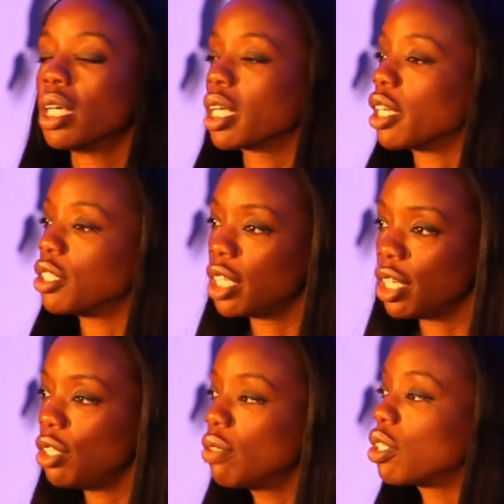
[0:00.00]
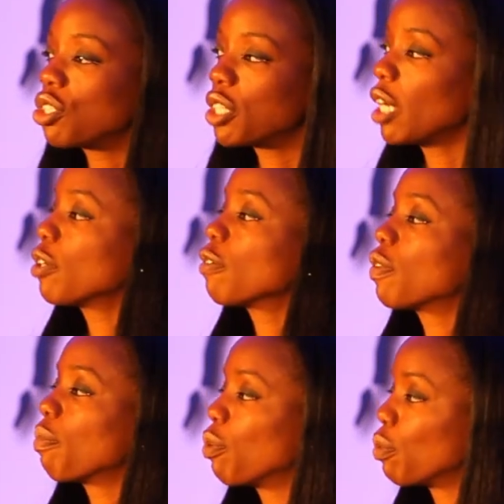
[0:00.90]
continue to shout it
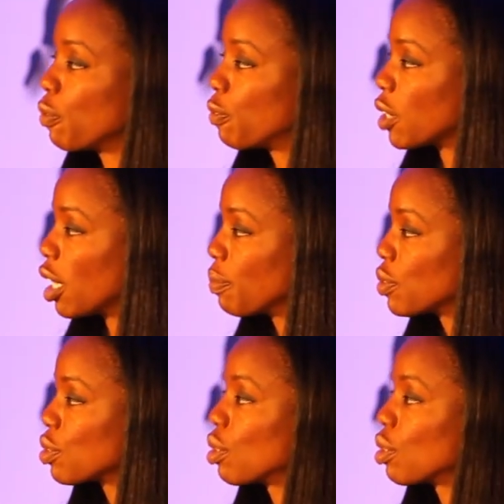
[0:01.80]
from the rooftops,